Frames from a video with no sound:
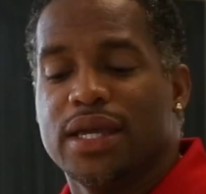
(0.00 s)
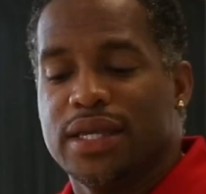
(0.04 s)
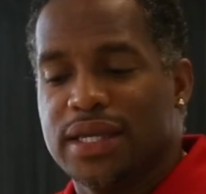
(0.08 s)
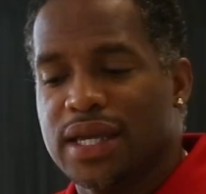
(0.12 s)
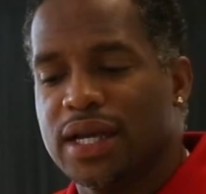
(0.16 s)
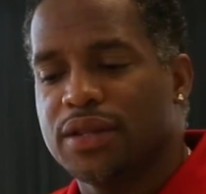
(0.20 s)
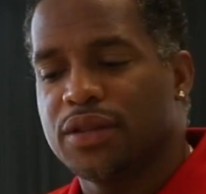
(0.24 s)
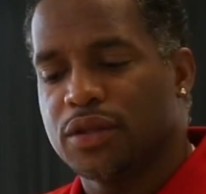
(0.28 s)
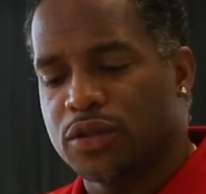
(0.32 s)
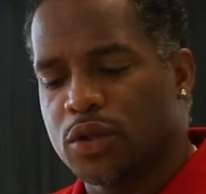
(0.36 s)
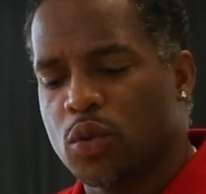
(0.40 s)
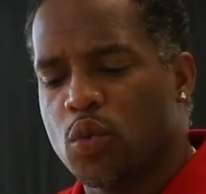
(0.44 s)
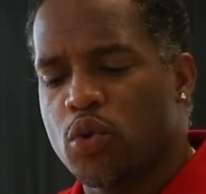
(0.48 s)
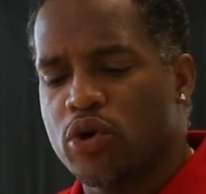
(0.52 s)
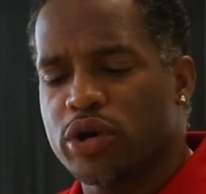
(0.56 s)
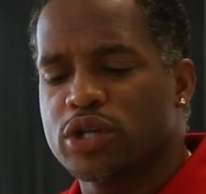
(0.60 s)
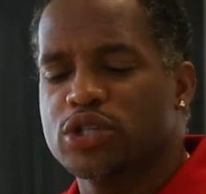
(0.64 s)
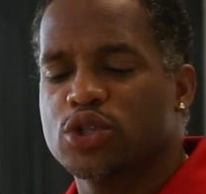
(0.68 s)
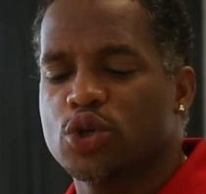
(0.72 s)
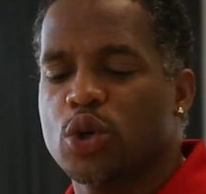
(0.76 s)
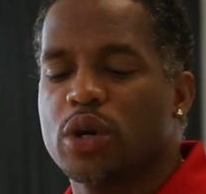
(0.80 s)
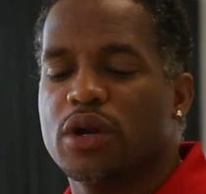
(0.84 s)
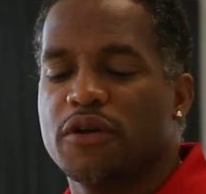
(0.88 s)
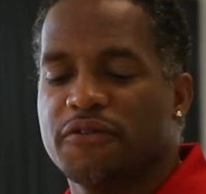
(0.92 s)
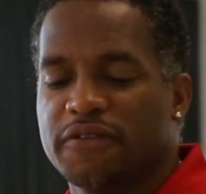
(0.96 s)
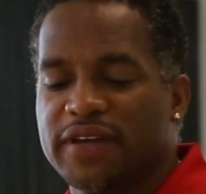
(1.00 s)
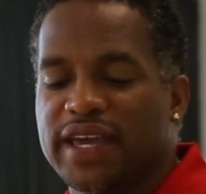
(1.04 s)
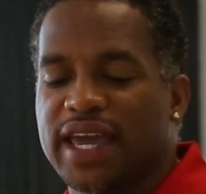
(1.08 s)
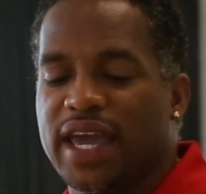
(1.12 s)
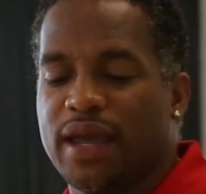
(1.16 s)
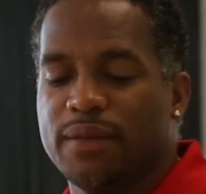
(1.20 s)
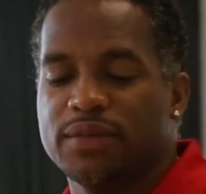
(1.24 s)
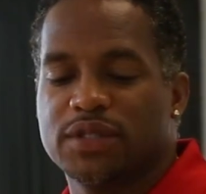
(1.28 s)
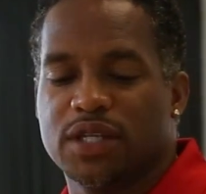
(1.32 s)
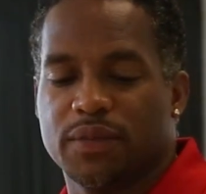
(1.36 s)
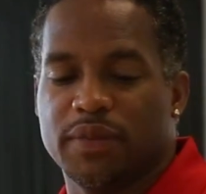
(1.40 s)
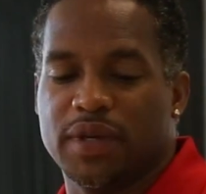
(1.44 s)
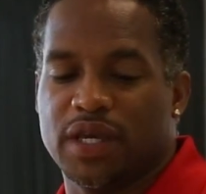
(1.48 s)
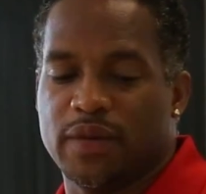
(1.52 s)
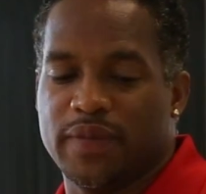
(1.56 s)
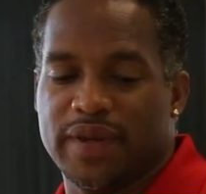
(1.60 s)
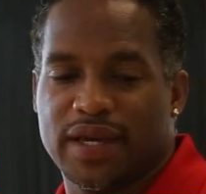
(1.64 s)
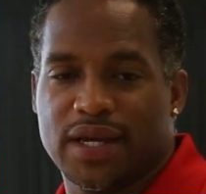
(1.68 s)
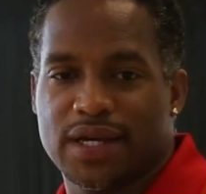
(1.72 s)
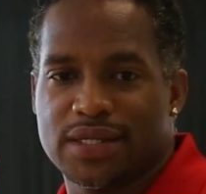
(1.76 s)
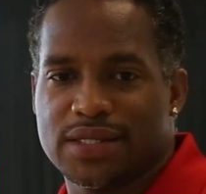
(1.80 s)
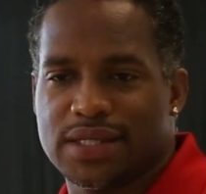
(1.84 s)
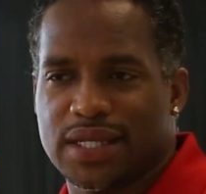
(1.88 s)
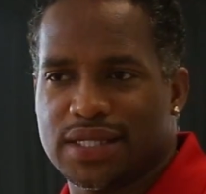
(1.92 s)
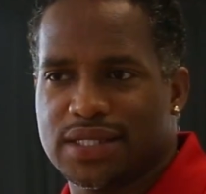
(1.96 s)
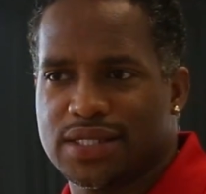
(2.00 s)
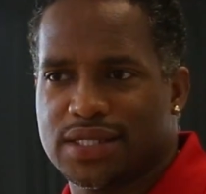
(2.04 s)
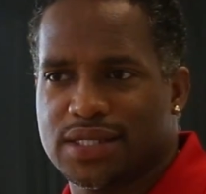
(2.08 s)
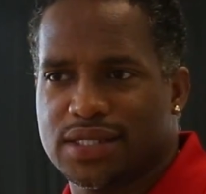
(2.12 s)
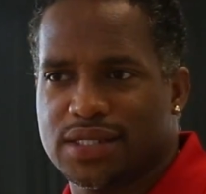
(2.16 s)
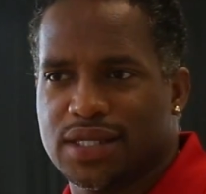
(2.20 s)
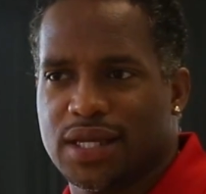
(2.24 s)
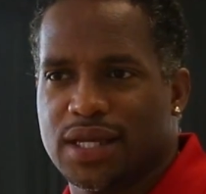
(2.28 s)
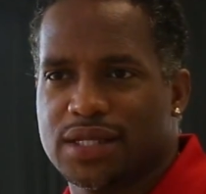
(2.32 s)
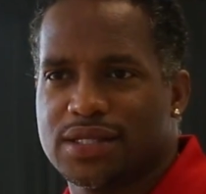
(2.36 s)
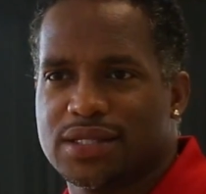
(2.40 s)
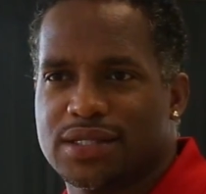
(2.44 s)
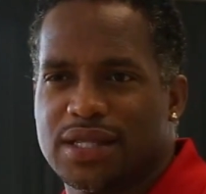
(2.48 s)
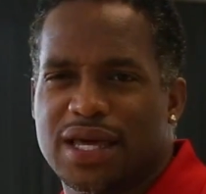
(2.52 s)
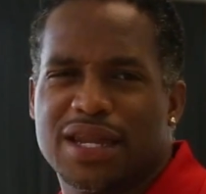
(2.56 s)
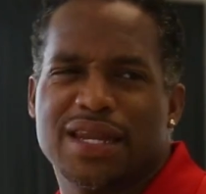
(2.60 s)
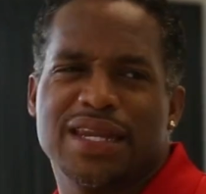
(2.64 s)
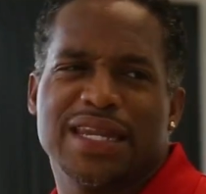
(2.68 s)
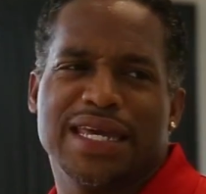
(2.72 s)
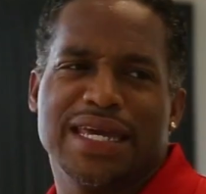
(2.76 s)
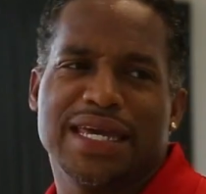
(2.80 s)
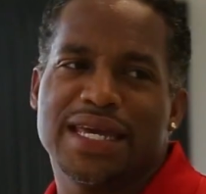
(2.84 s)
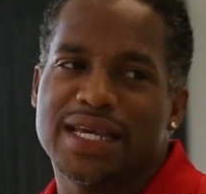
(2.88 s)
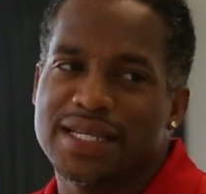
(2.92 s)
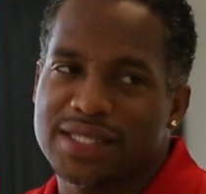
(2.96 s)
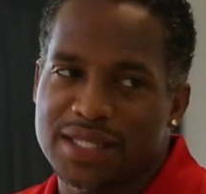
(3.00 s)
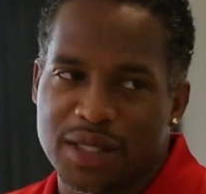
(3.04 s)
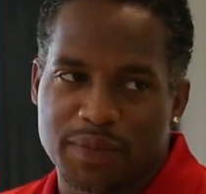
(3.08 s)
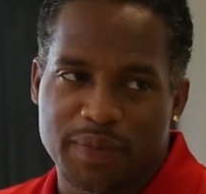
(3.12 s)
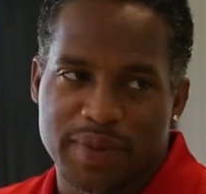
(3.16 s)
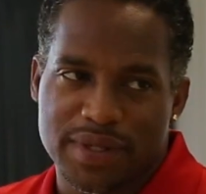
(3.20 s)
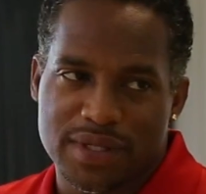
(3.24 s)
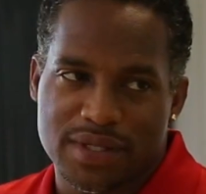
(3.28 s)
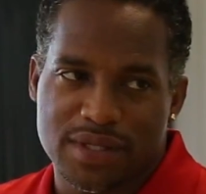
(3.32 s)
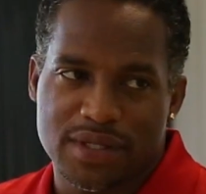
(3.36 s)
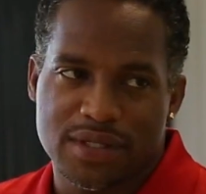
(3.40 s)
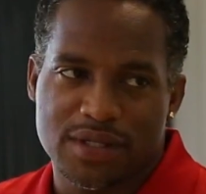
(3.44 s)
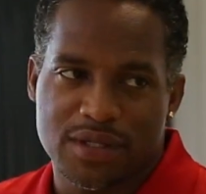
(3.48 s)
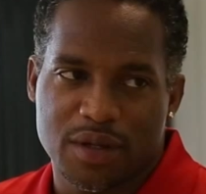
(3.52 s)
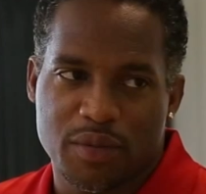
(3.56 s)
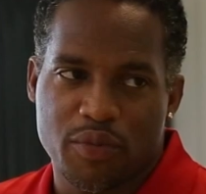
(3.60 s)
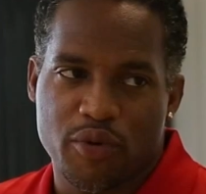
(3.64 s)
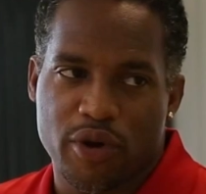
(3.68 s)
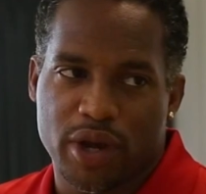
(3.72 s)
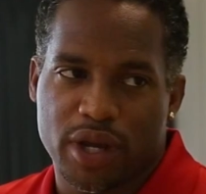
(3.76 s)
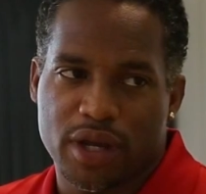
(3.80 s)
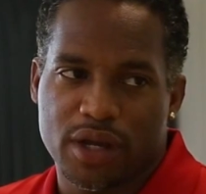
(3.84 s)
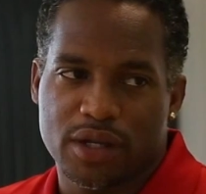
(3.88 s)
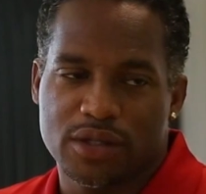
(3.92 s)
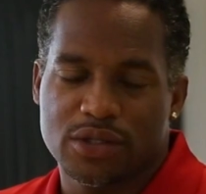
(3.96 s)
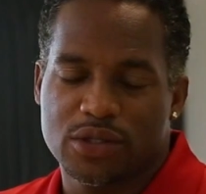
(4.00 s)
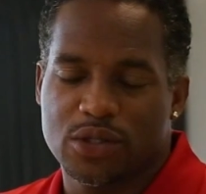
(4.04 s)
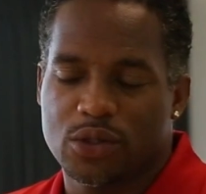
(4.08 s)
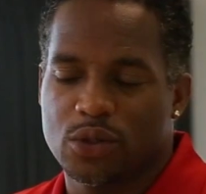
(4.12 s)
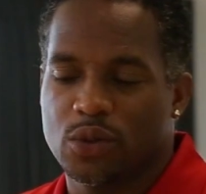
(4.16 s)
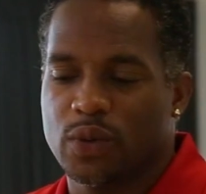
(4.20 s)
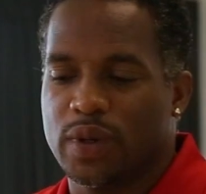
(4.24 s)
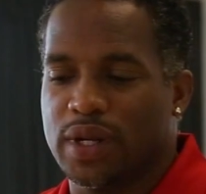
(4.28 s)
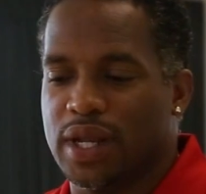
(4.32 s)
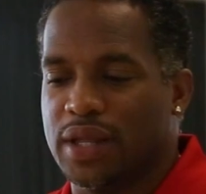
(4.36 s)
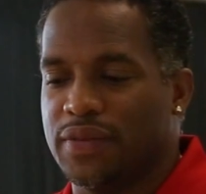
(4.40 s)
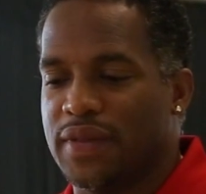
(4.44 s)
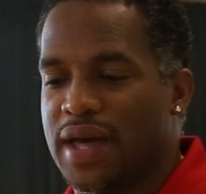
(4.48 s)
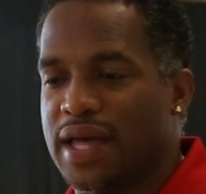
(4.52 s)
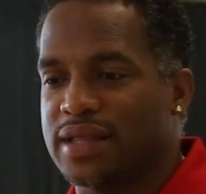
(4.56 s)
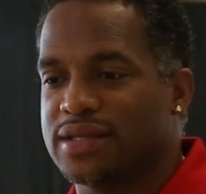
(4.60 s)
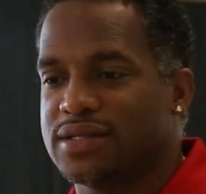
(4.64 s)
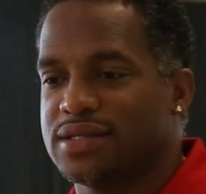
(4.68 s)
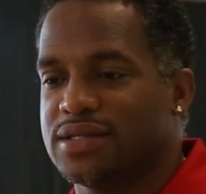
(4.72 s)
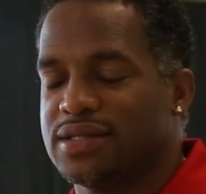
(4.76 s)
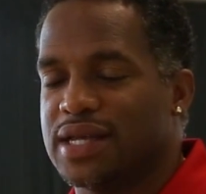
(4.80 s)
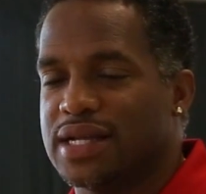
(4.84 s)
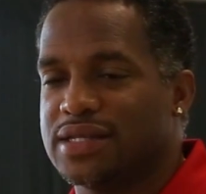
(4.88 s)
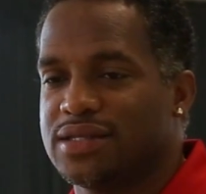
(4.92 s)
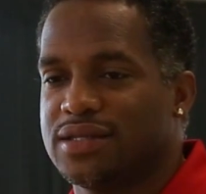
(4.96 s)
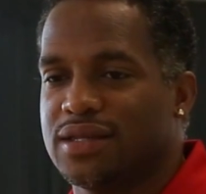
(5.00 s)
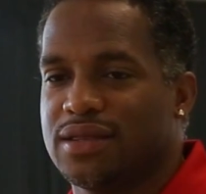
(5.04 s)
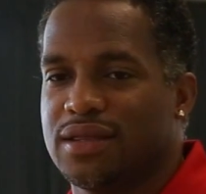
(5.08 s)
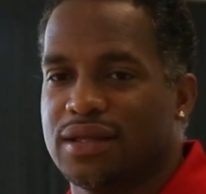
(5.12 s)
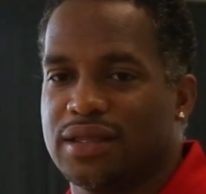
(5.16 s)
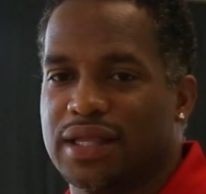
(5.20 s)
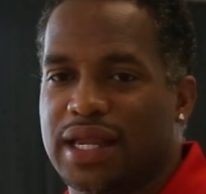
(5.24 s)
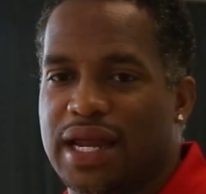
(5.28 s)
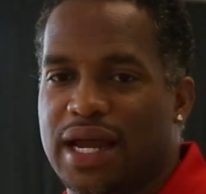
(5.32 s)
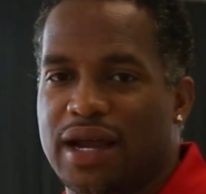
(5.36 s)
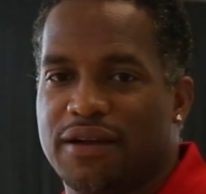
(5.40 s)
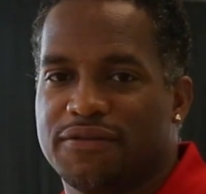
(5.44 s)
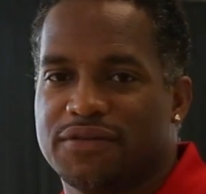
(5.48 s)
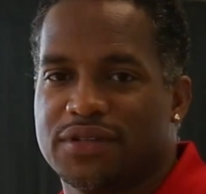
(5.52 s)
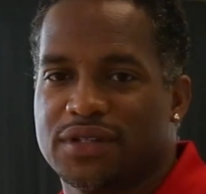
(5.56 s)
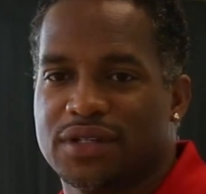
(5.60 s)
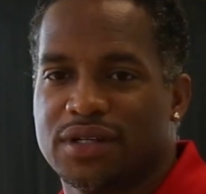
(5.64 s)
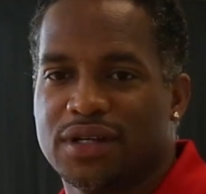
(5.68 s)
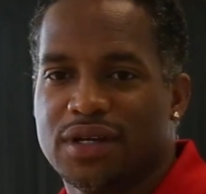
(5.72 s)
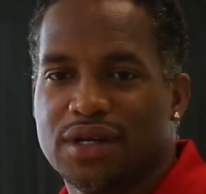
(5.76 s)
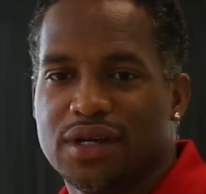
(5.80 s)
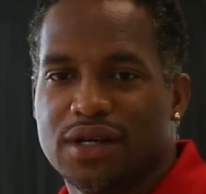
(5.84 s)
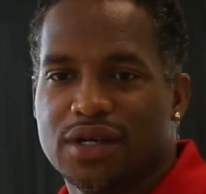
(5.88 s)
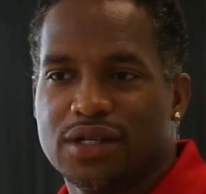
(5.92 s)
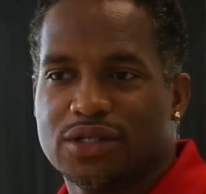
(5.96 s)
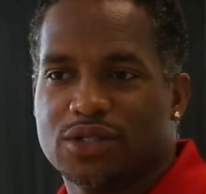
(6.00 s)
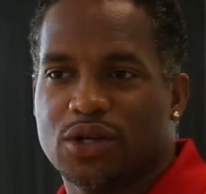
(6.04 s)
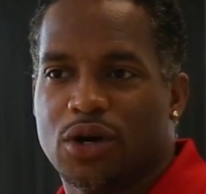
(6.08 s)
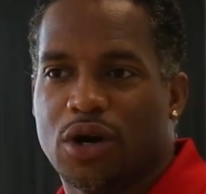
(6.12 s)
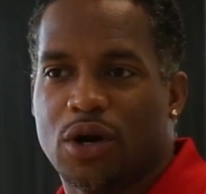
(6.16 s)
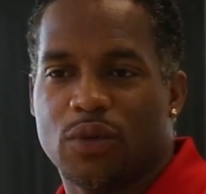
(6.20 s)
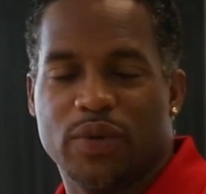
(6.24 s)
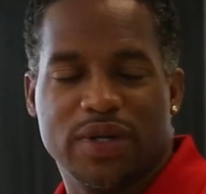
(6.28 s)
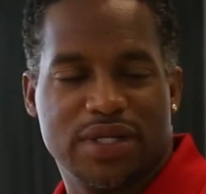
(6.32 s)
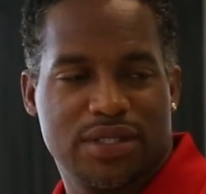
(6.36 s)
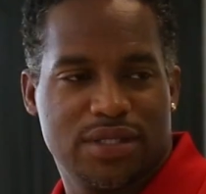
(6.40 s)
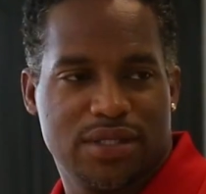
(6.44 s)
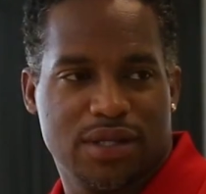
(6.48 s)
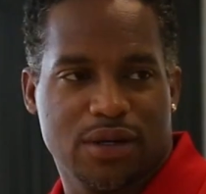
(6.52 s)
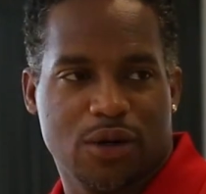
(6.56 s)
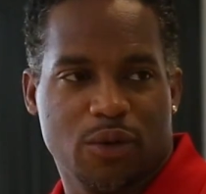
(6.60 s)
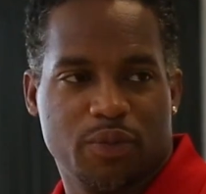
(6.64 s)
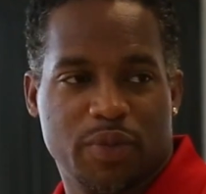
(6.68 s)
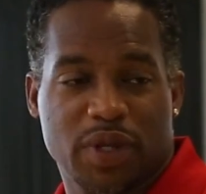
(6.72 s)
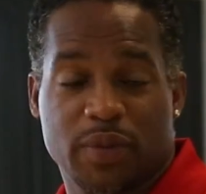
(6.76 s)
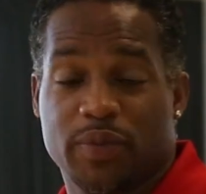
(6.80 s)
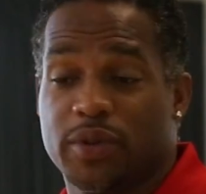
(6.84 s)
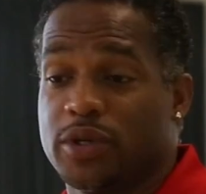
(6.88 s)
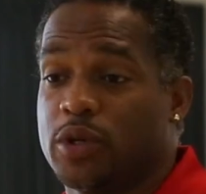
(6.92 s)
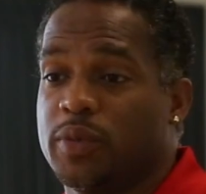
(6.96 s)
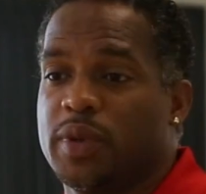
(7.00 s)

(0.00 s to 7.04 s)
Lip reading: Yeah, the work sort of came to me because it's not an easy business to break into, and that's the thing that I have to always tell people.